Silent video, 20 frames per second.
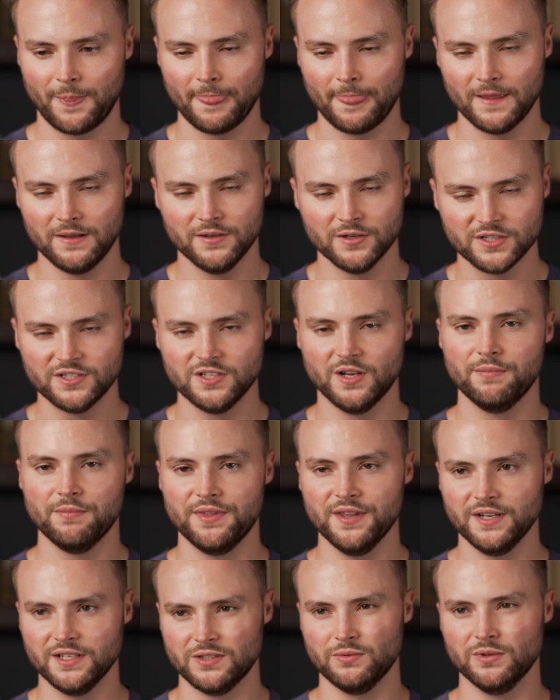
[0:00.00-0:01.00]
there's some
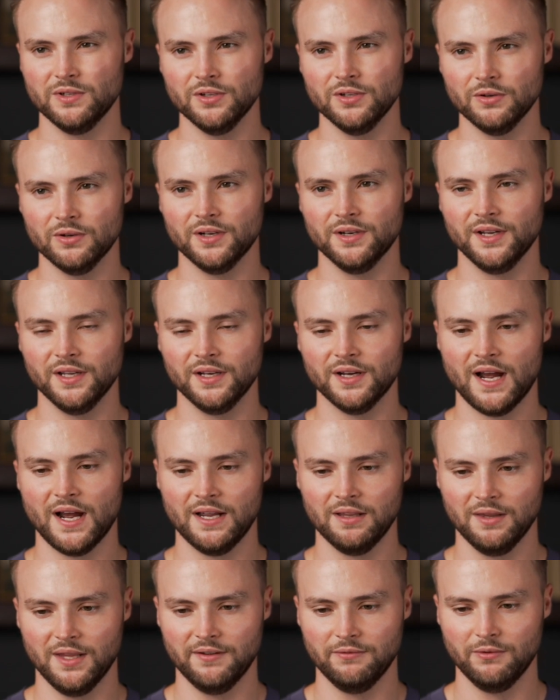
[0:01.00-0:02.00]
things we do in, in
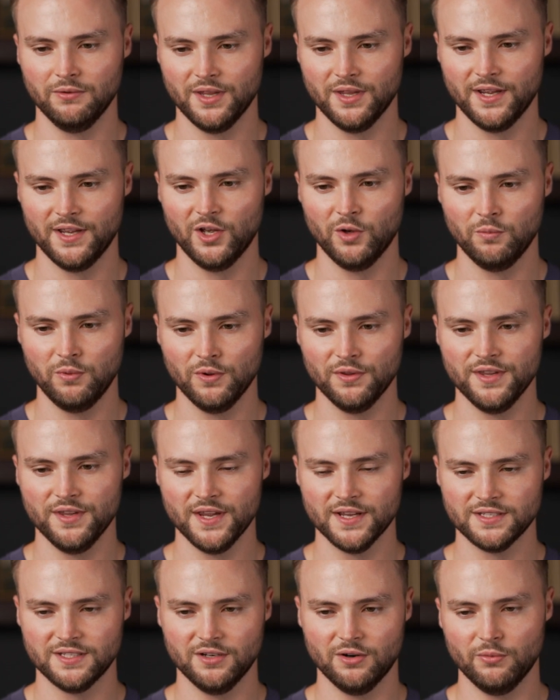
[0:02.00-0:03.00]
high level that help with the
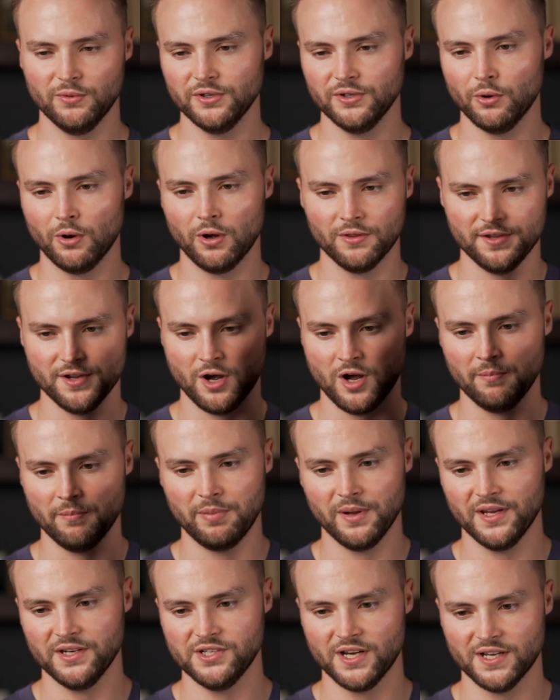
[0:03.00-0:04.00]
SEO. We do all the on
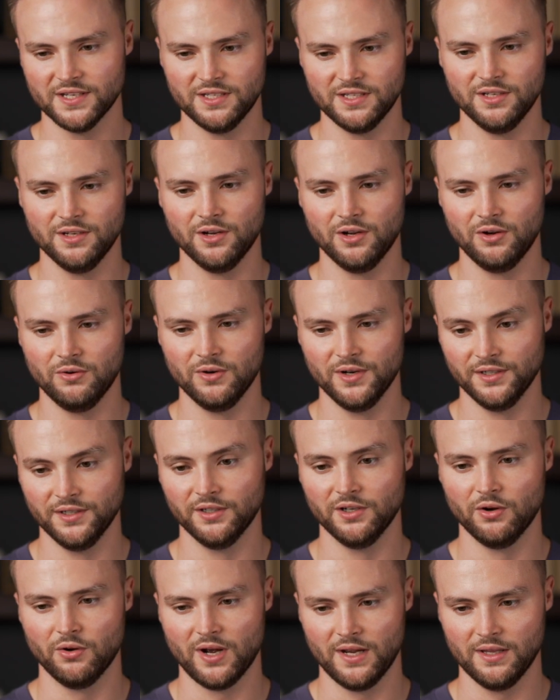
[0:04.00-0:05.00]
page SEO and
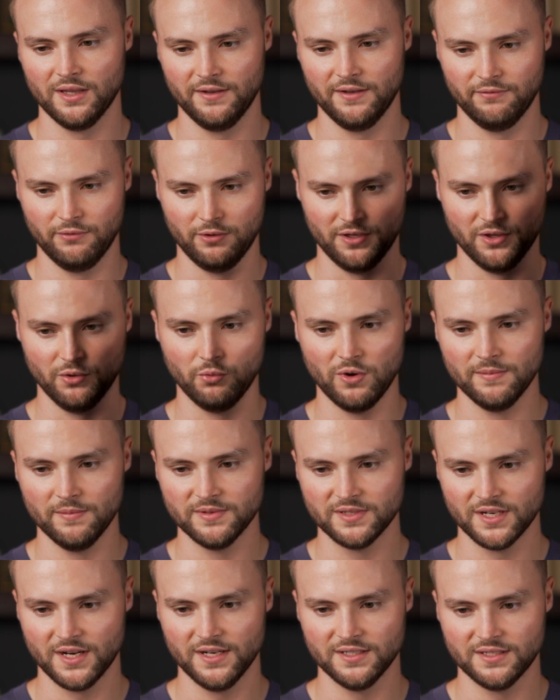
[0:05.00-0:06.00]
go high level on the
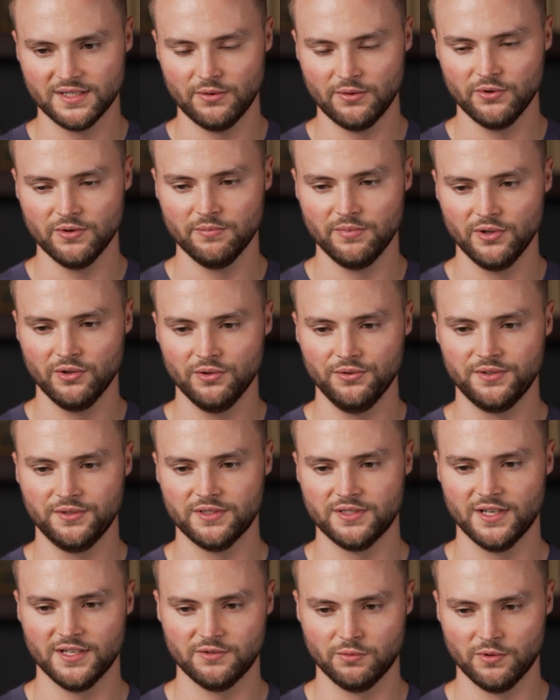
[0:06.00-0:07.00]
websites that we build
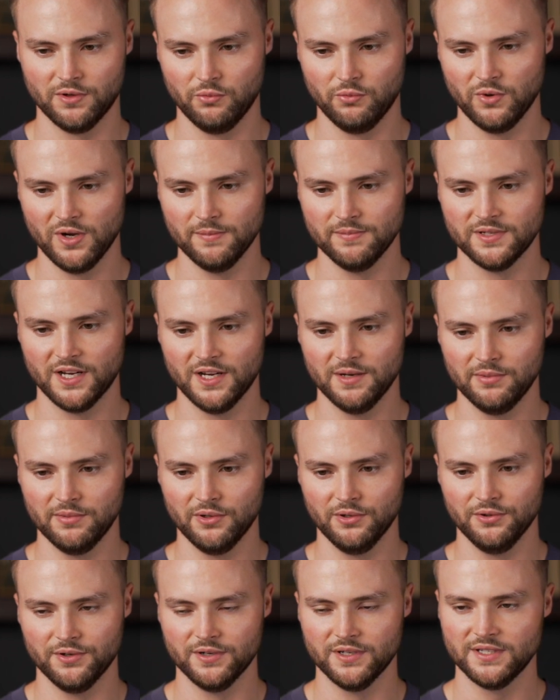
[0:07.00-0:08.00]
because that's where the website
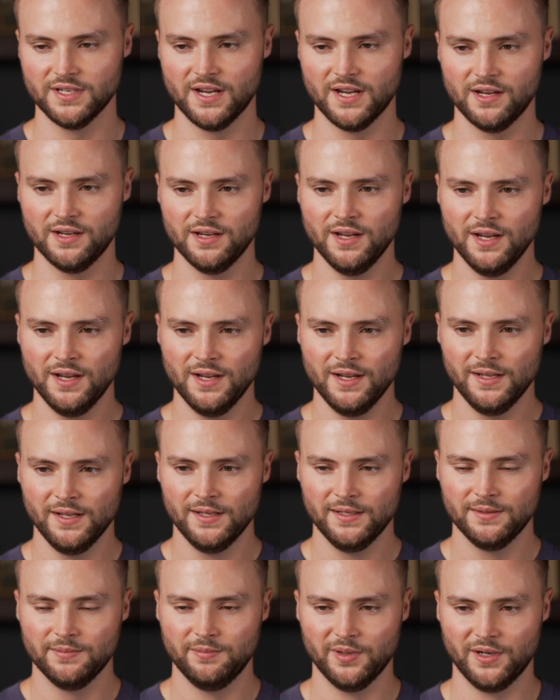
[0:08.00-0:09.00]
builder is at.
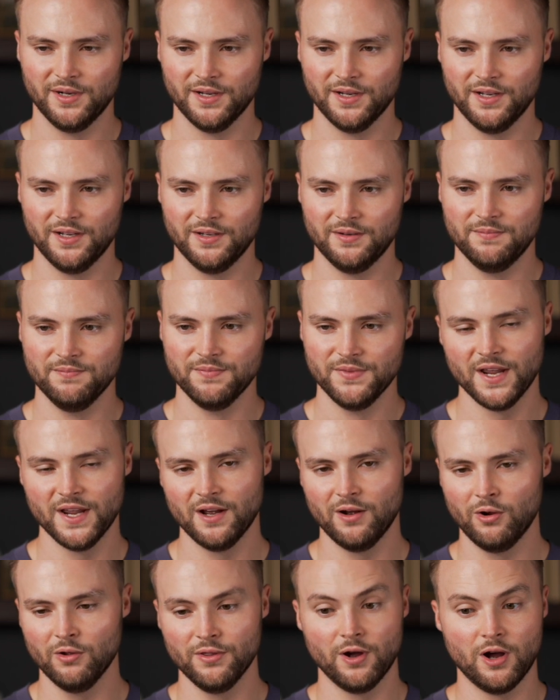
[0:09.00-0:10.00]
But um, yeah,
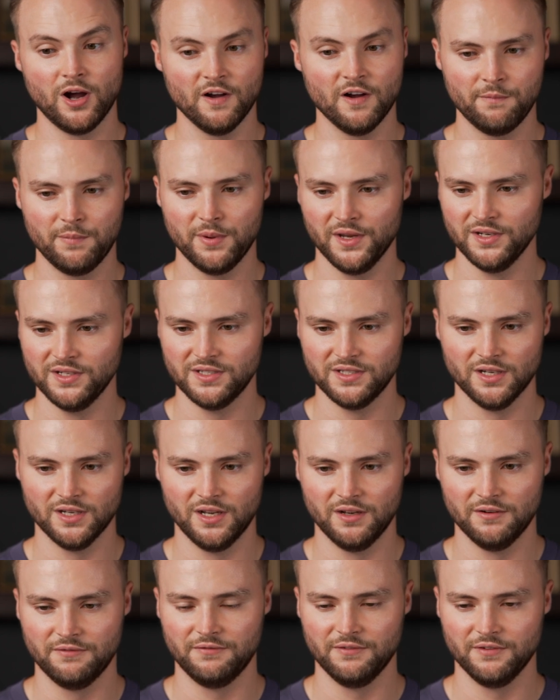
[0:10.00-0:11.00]
all the off page
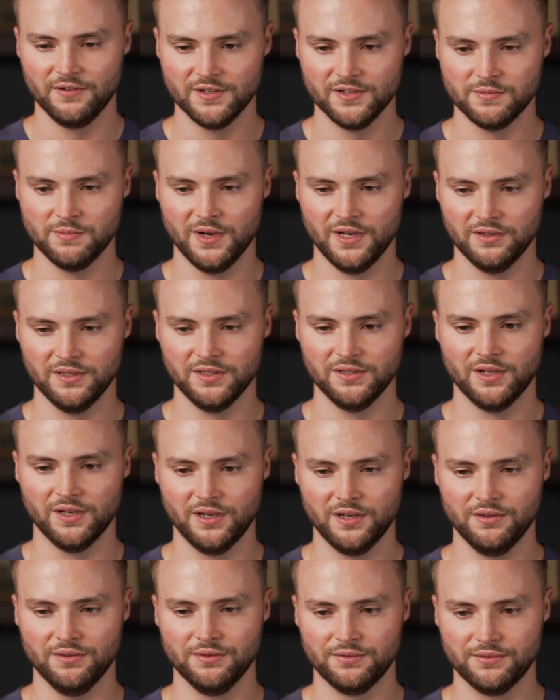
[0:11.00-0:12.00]
stuff is mainly
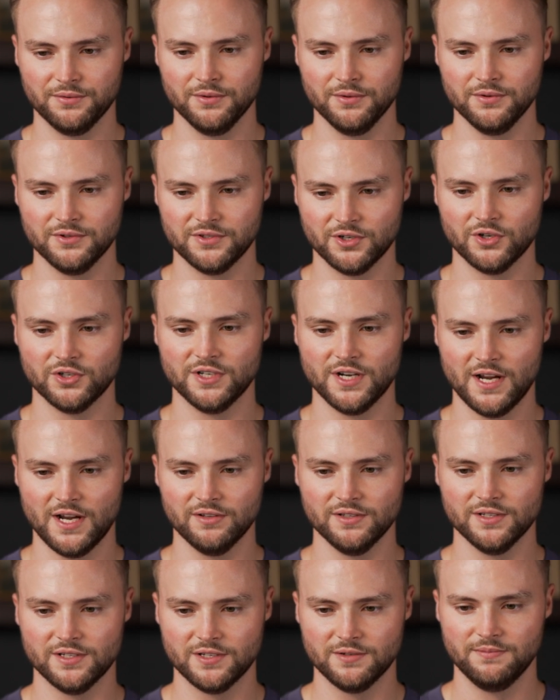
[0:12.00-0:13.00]
done through Search
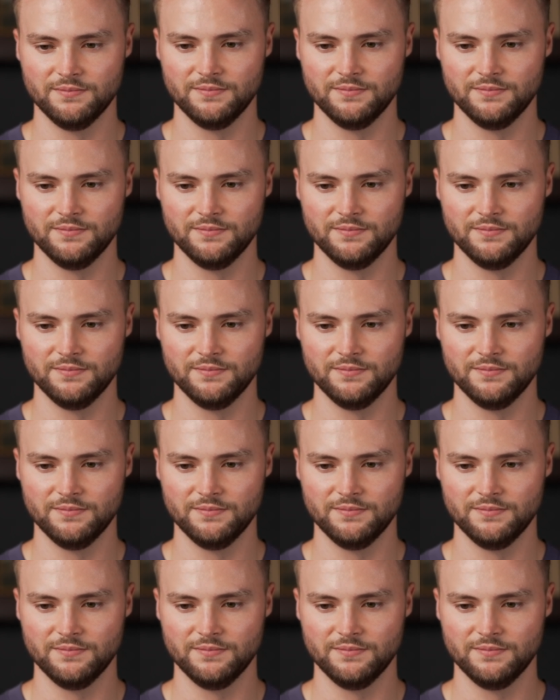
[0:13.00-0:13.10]
Atlas.